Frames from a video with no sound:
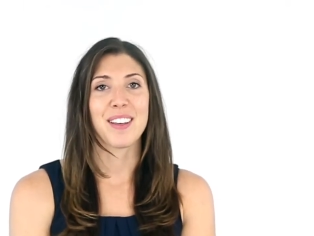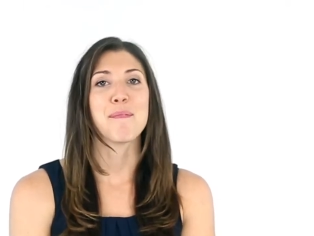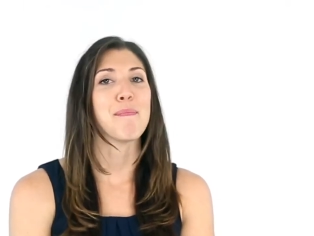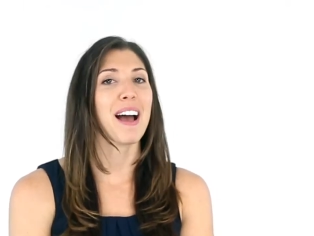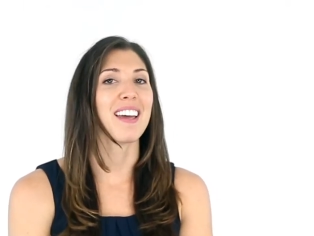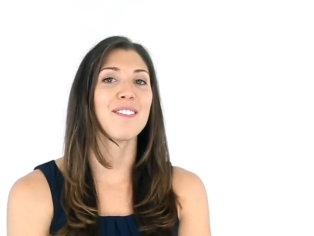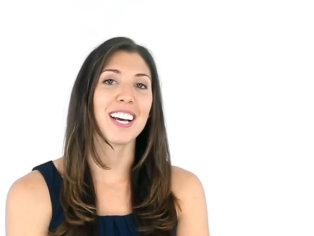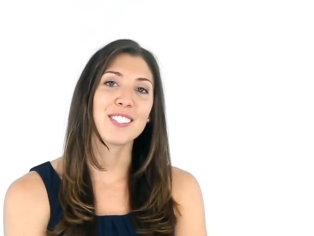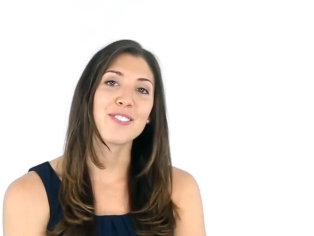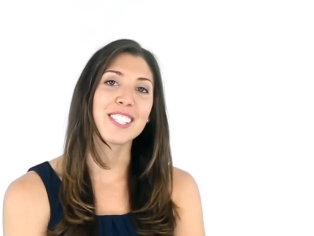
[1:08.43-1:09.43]
My
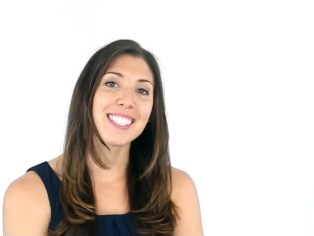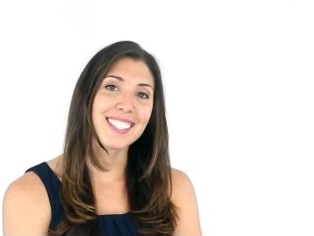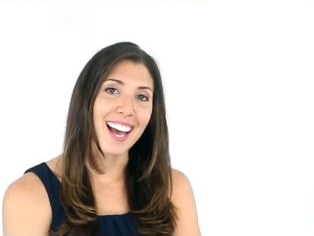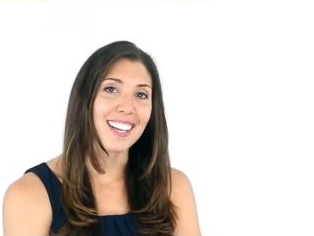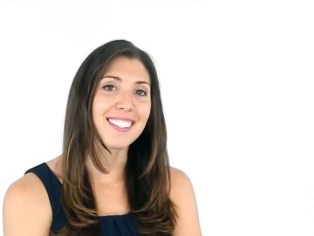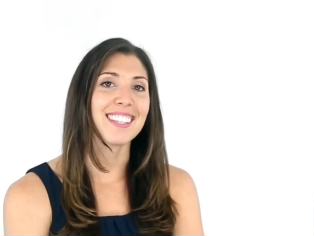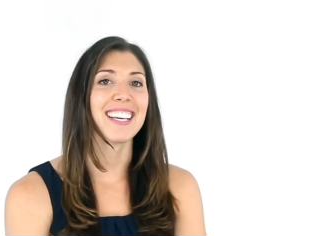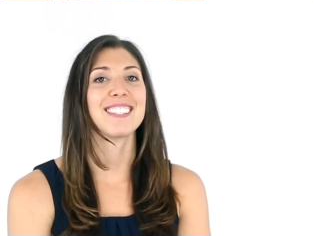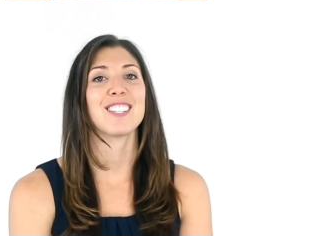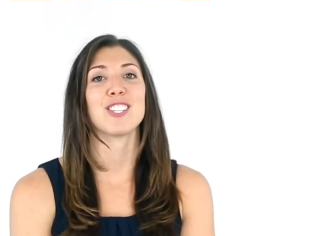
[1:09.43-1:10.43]
advice for success
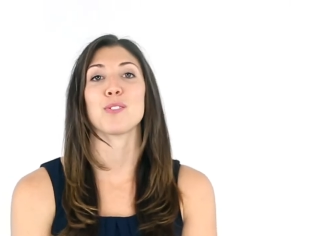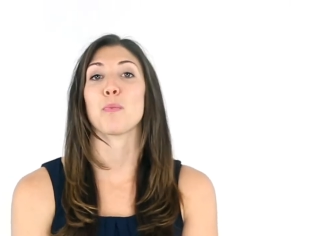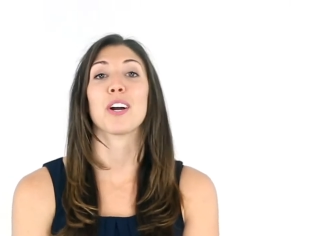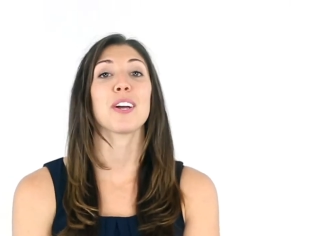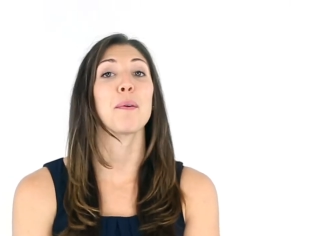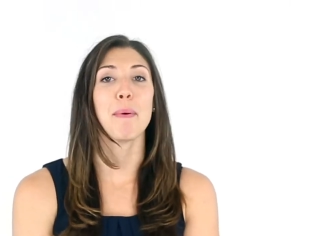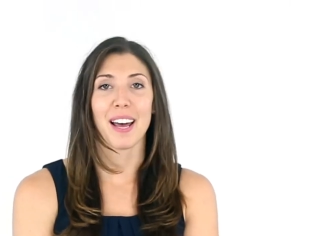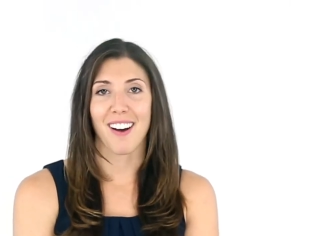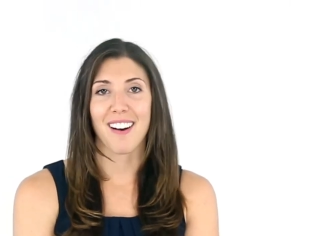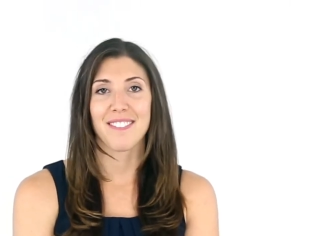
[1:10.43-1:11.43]
is to just work your
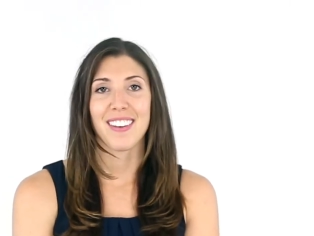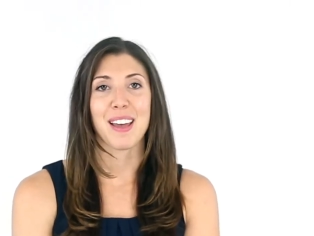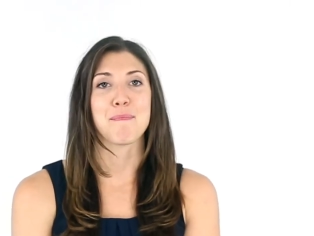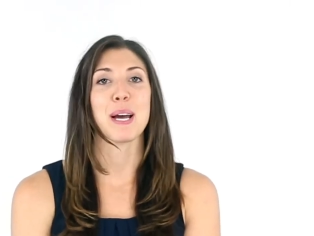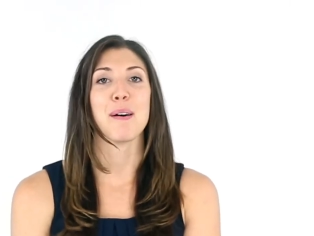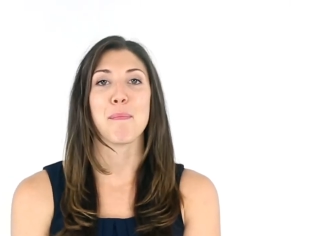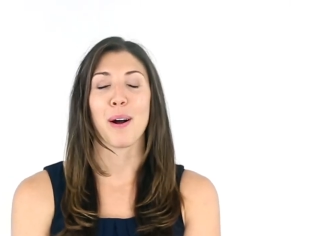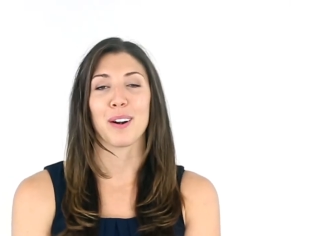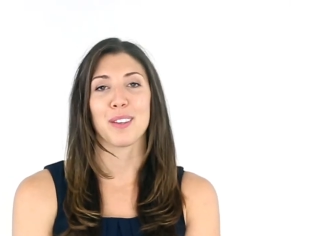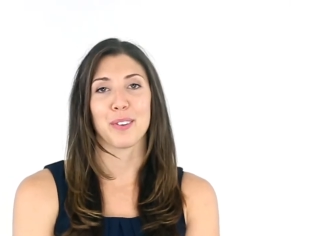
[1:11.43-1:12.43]
butt off and become
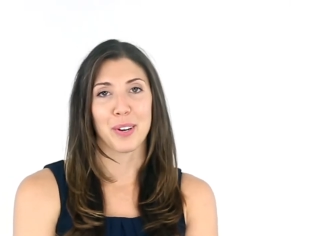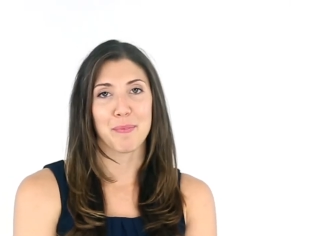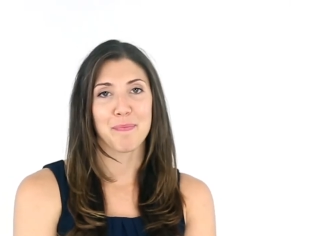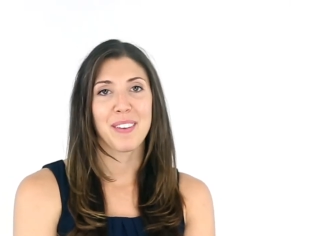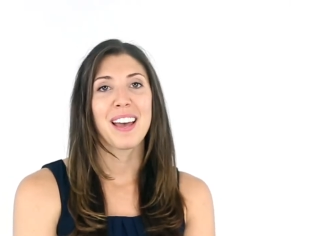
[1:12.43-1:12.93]
part of the group.